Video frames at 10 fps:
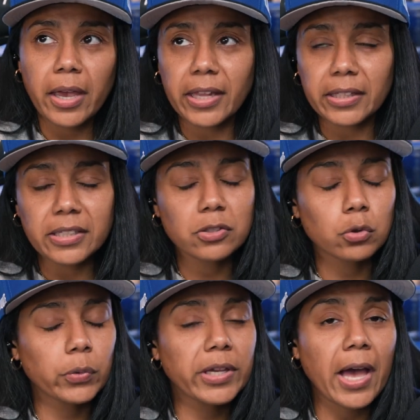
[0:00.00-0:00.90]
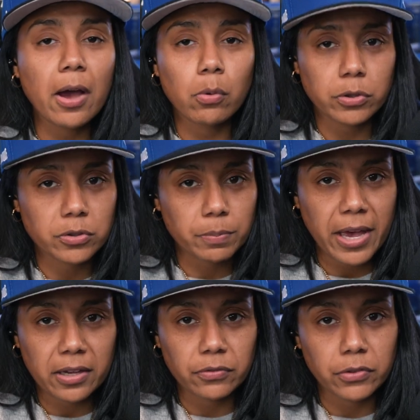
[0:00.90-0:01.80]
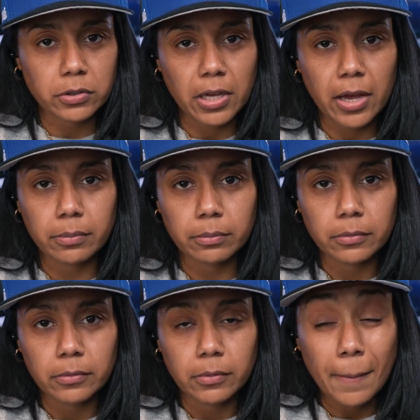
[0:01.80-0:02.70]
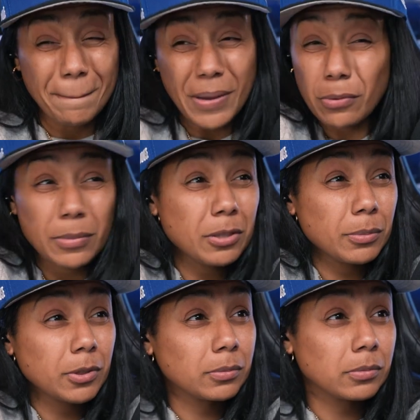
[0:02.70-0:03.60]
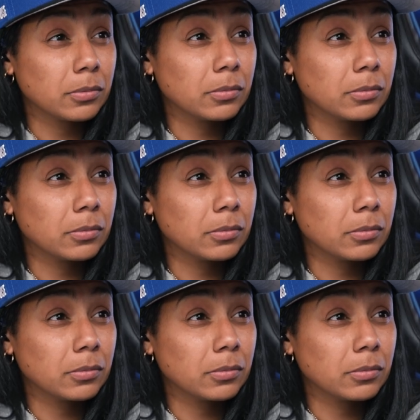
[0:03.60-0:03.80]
at least 3 hours back of your time. Bare minimum. Yeah.